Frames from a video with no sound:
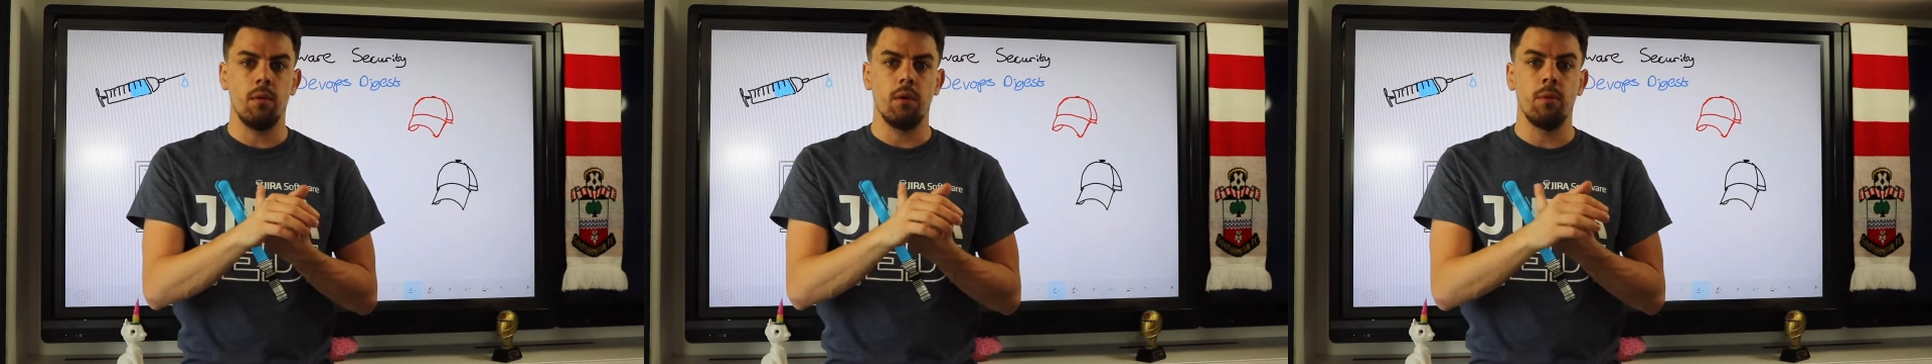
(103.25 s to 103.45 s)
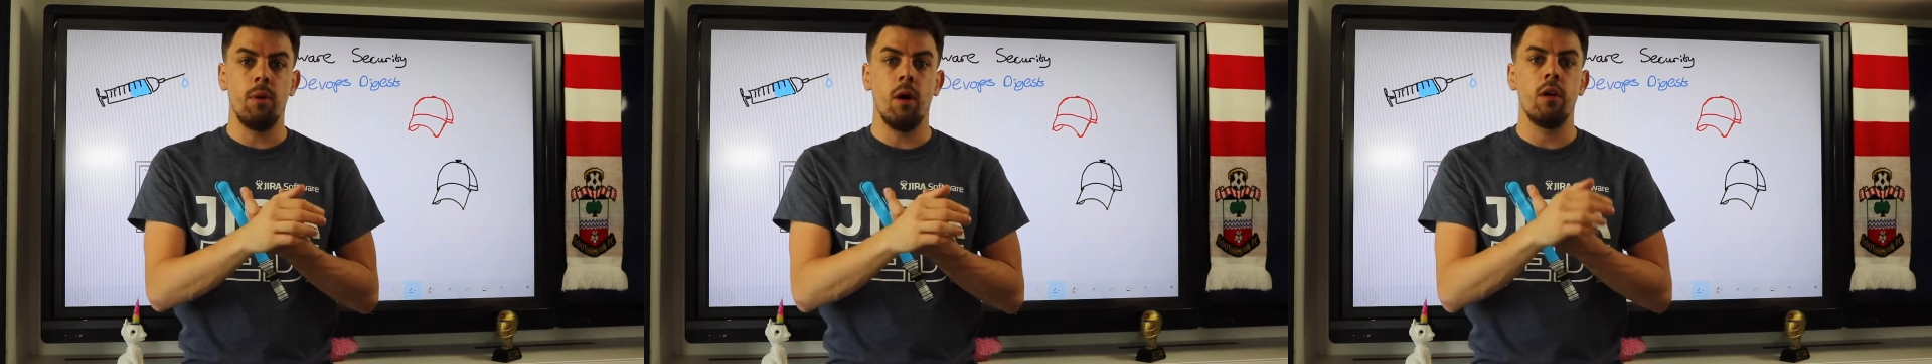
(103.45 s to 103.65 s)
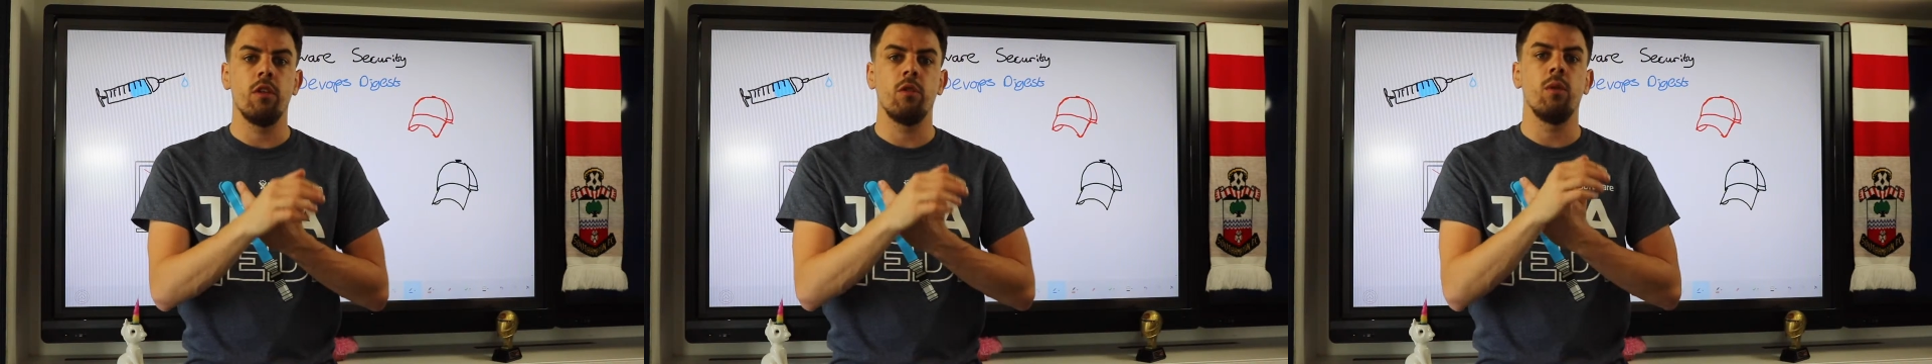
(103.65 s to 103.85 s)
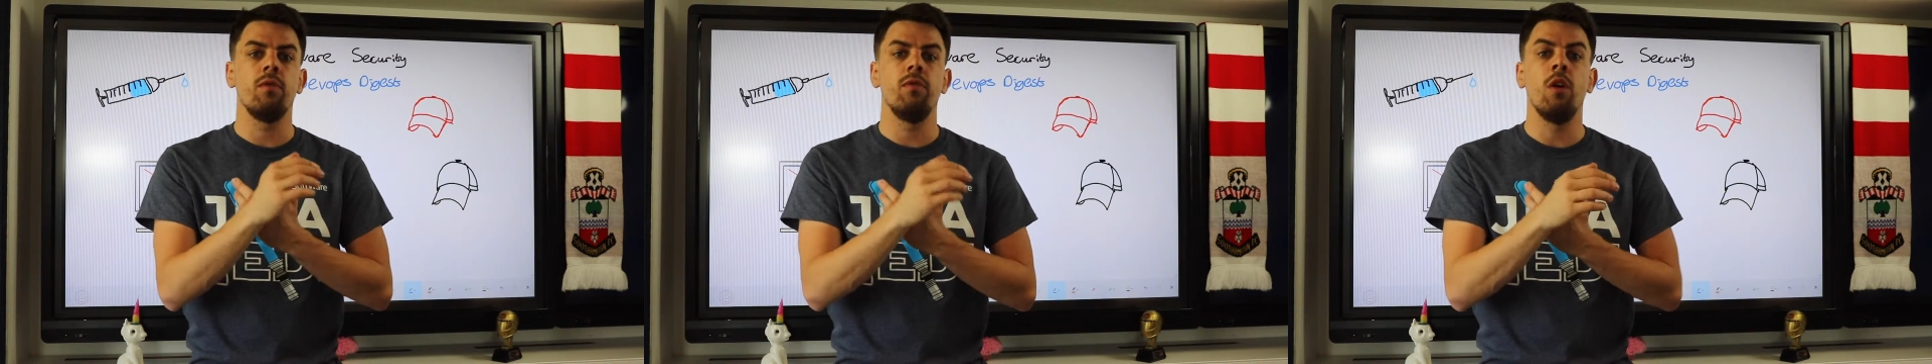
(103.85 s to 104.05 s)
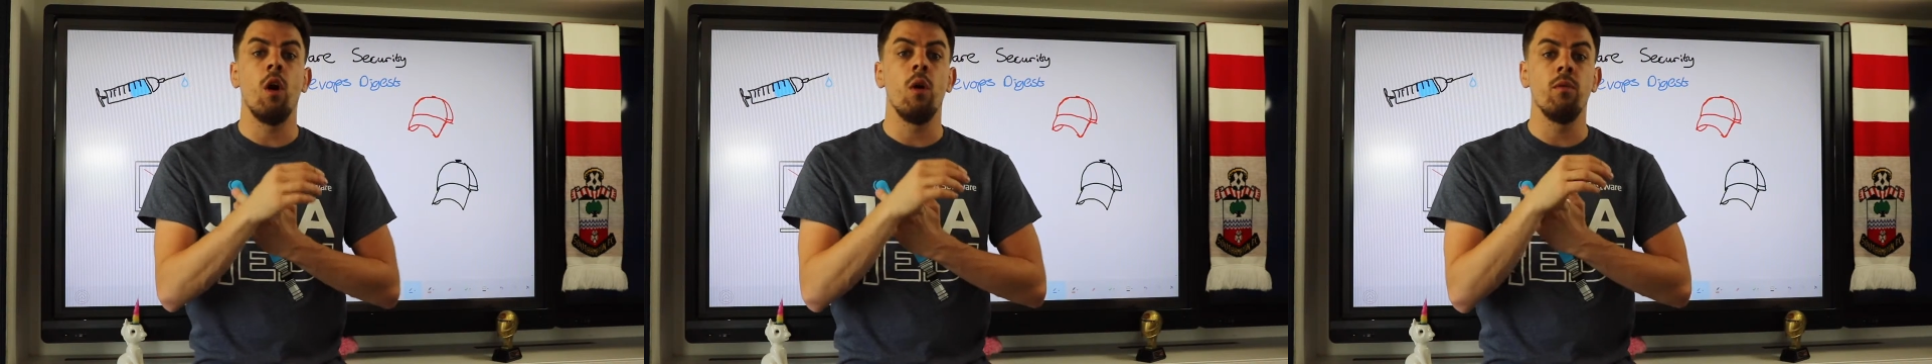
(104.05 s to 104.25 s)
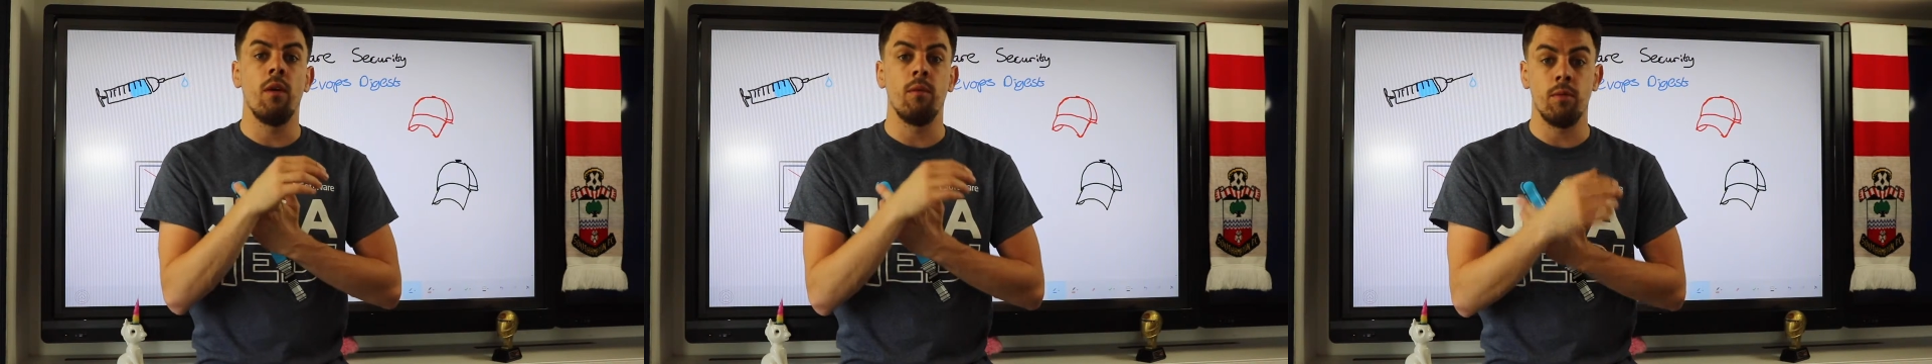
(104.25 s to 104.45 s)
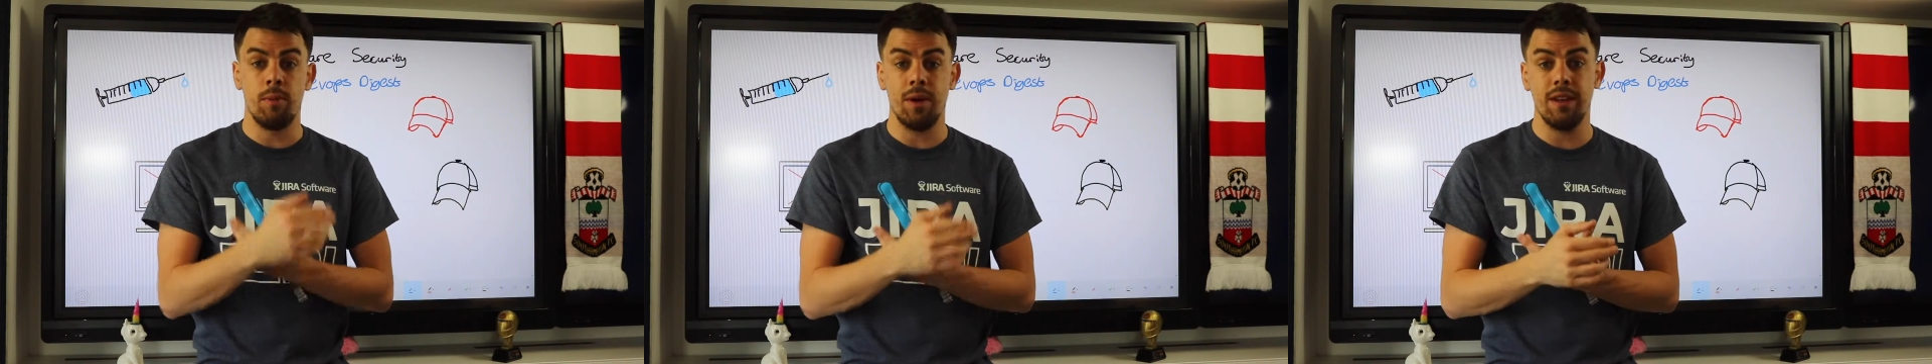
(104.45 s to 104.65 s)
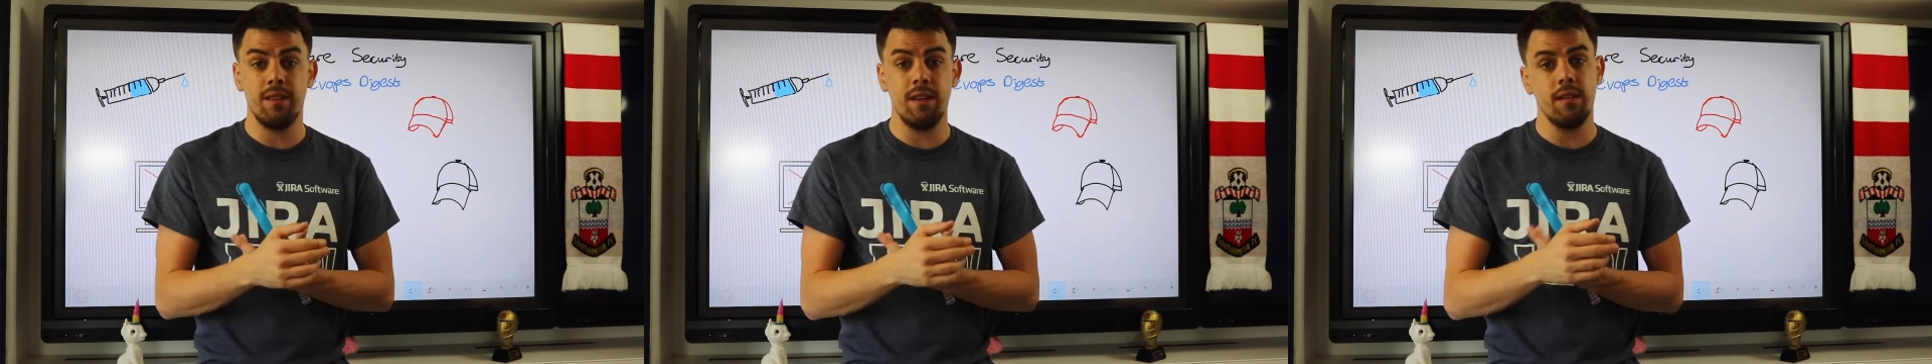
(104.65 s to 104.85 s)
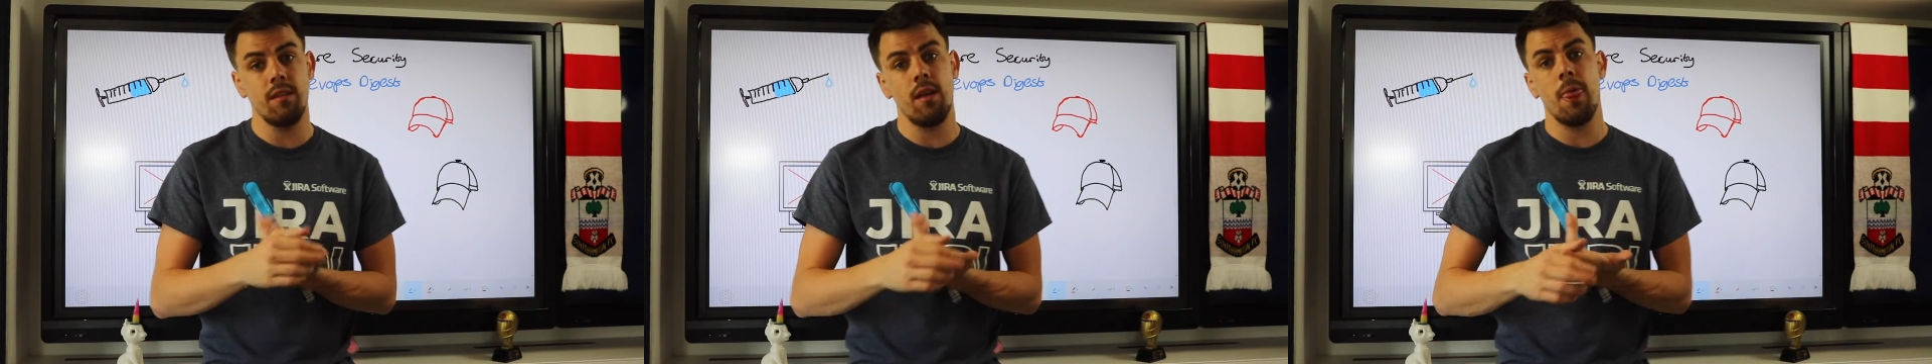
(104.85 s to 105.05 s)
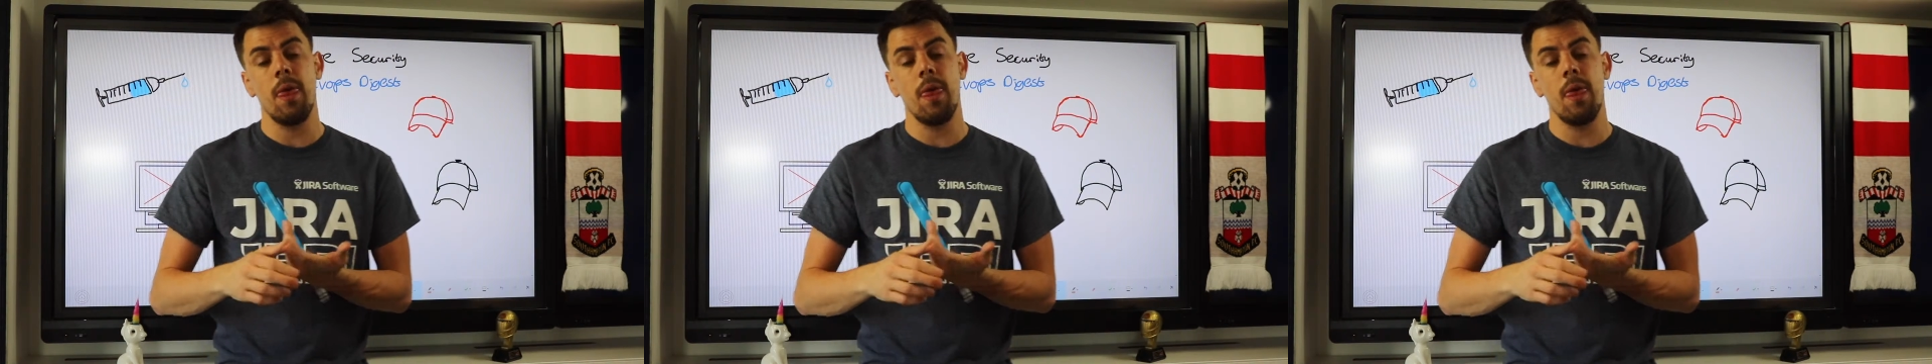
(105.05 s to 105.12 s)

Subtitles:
components with known vulnerabilities.